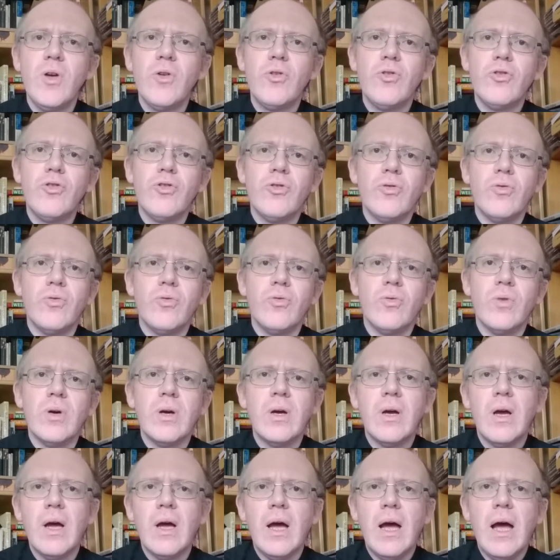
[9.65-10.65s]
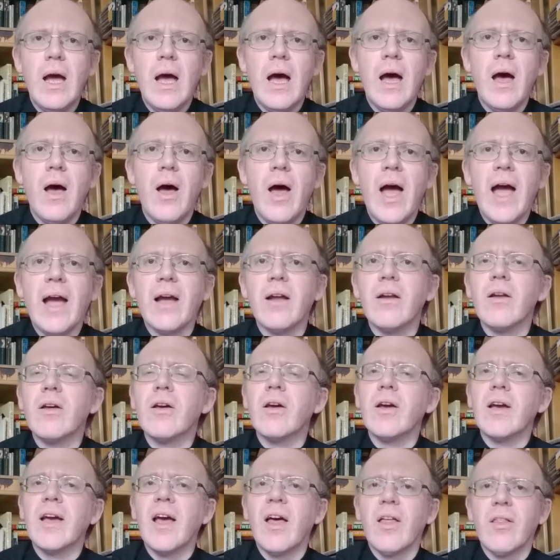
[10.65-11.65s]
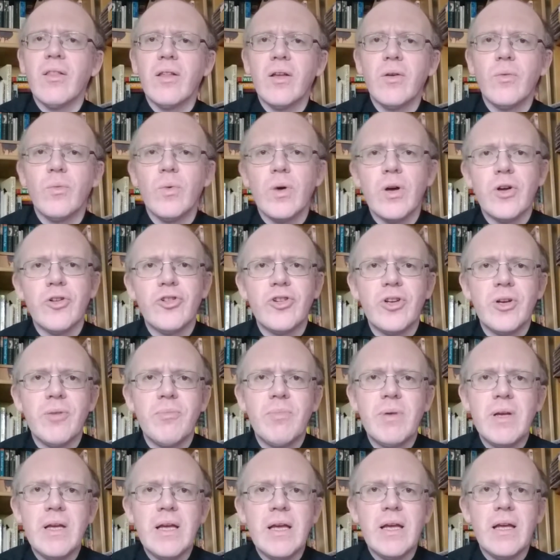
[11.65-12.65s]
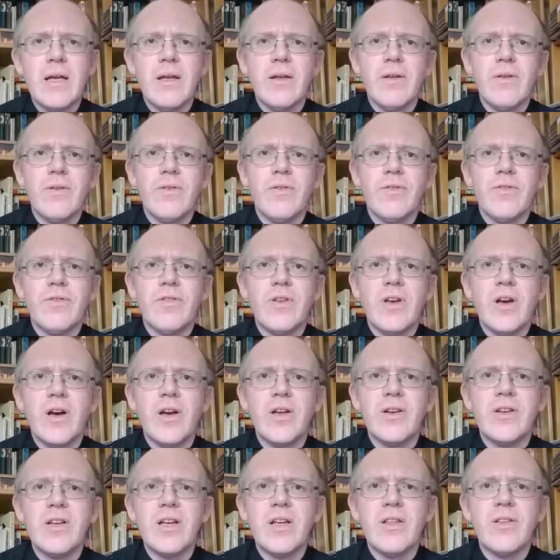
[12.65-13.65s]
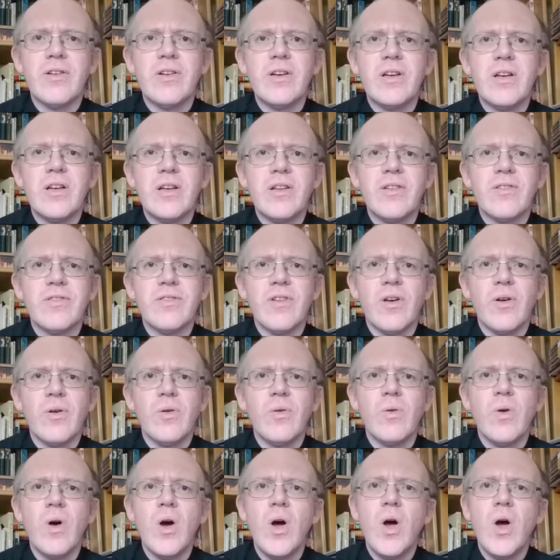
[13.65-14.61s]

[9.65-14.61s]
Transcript: to Anglican Catholic worship is the idea that it is so